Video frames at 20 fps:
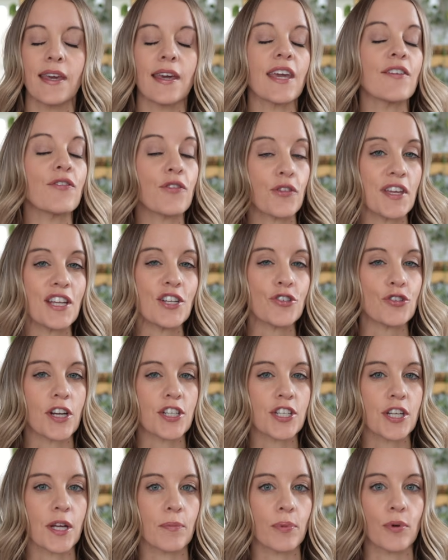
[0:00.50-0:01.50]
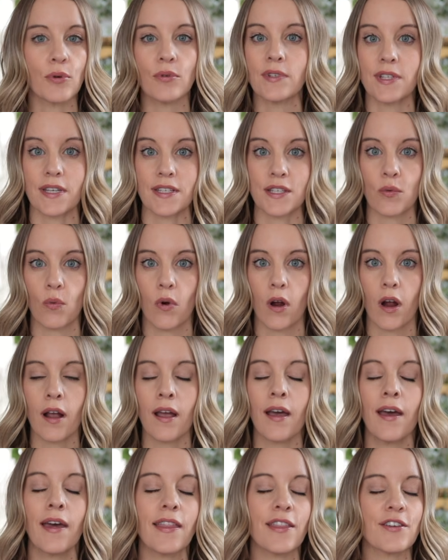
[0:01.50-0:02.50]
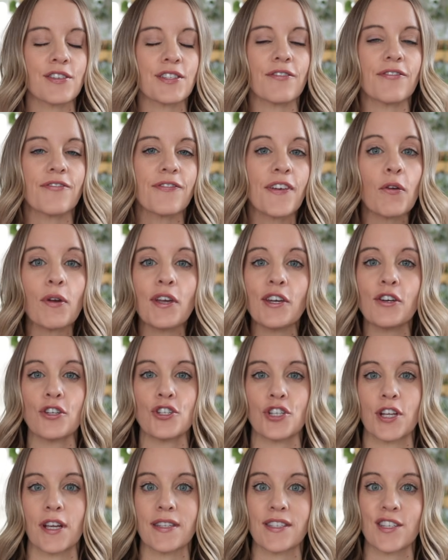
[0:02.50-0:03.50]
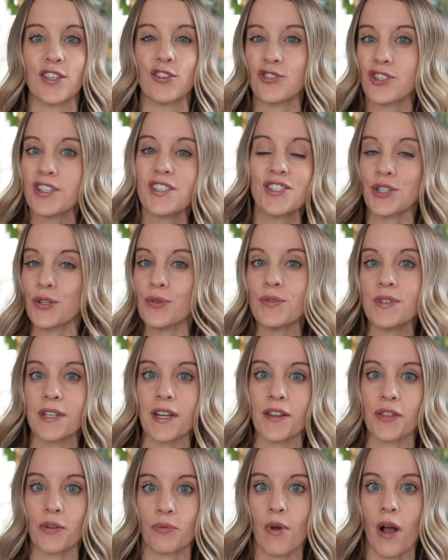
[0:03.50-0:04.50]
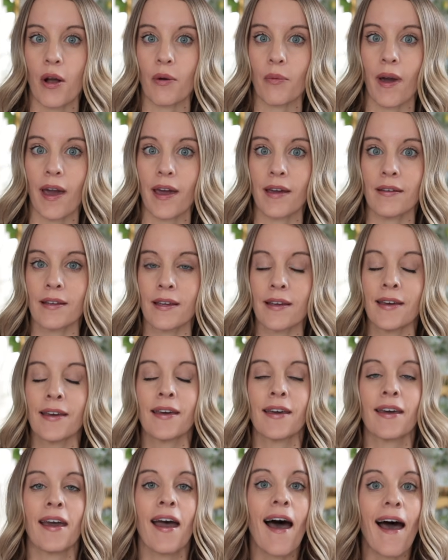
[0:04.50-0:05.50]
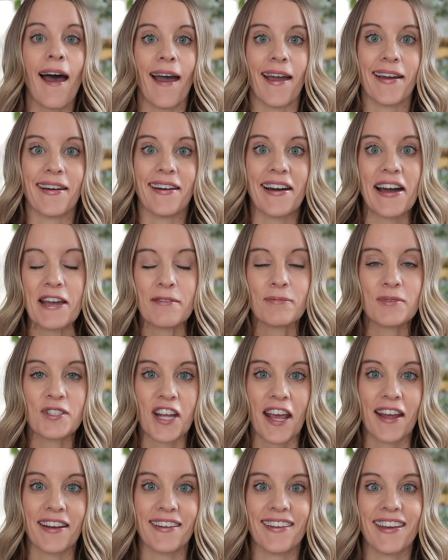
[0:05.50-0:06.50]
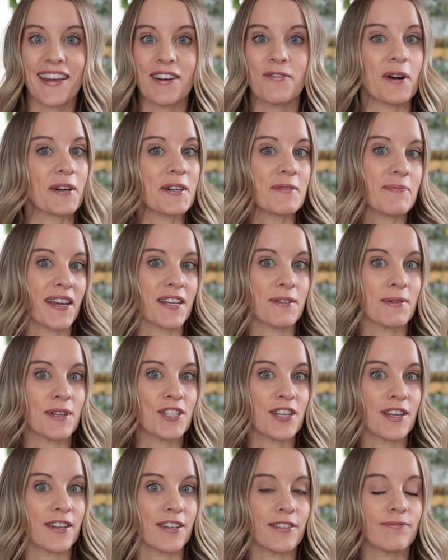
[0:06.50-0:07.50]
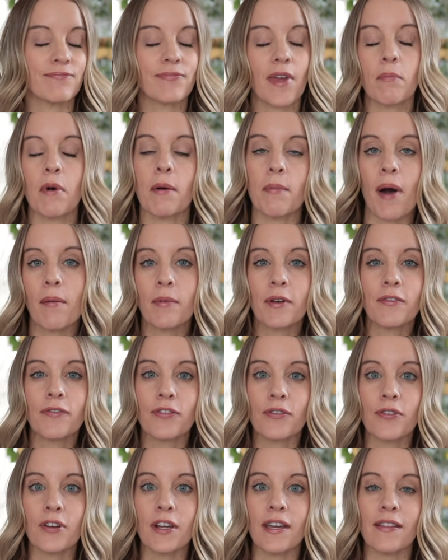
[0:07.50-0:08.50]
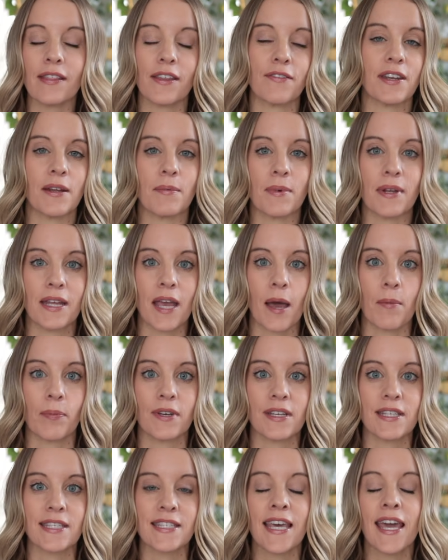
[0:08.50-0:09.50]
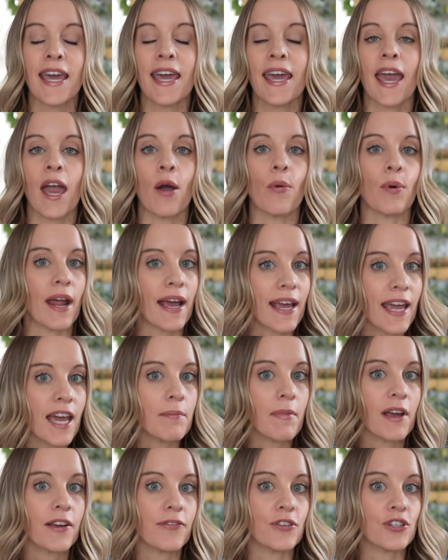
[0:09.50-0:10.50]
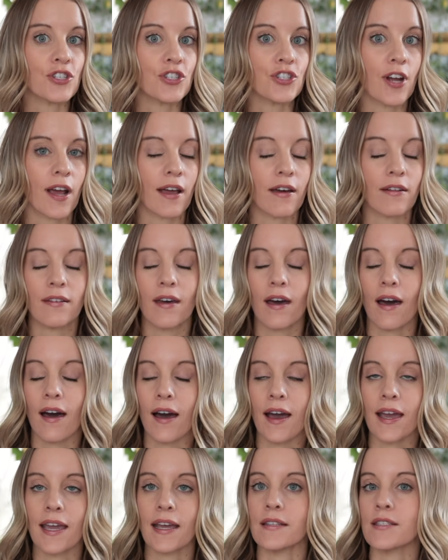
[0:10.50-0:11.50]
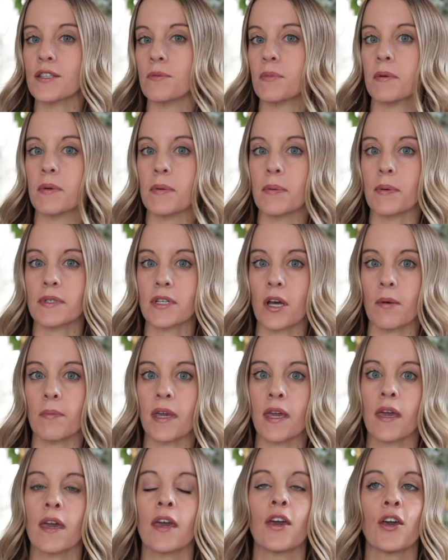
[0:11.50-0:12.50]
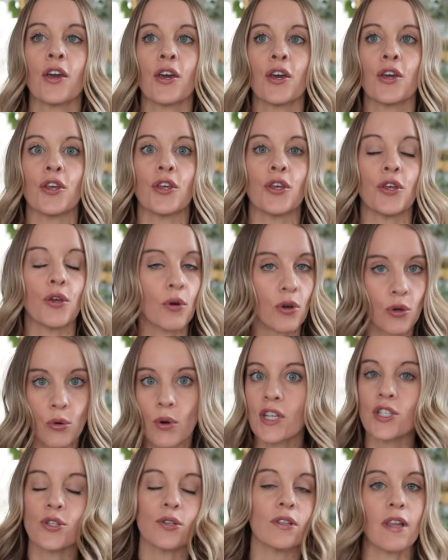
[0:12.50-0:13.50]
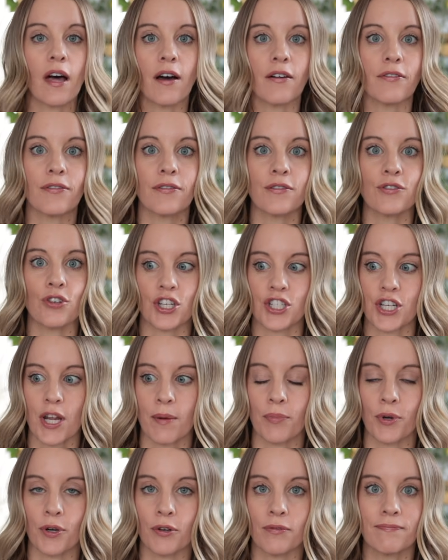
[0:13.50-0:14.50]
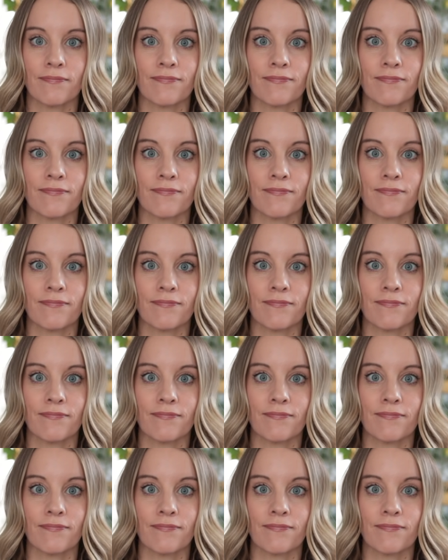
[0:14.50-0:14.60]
If you think dry shampoo doesn't work, there's a very good chance that you're just using it the wrong way. Hi, I'm Jen and welcome back to my channel. I'm a mom of 3 living in Minneapolis, and when I had my first child, I had so many people tell me, you are going to love dry shampoo.